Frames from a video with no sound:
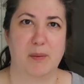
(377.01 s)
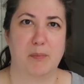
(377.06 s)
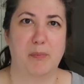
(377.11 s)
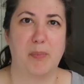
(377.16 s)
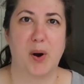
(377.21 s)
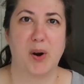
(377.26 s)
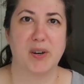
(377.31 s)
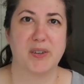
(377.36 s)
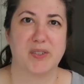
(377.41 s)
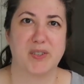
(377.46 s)

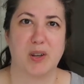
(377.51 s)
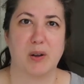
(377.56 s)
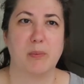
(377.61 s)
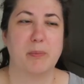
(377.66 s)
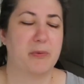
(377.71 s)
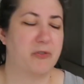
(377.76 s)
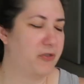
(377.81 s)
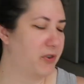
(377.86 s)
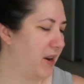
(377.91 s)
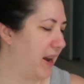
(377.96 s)
bar
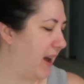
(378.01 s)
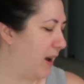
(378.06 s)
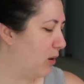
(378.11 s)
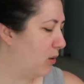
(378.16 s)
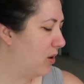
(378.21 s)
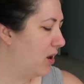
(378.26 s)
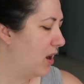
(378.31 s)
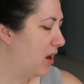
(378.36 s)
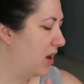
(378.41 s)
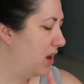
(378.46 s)
soap for
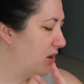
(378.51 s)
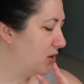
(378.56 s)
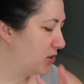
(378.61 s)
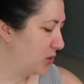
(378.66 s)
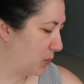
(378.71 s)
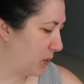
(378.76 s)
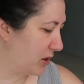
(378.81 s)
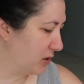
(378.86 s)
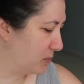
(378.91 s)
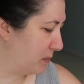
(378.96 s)
now
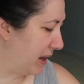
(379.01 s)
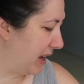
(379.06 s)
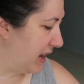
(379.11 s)
to wash my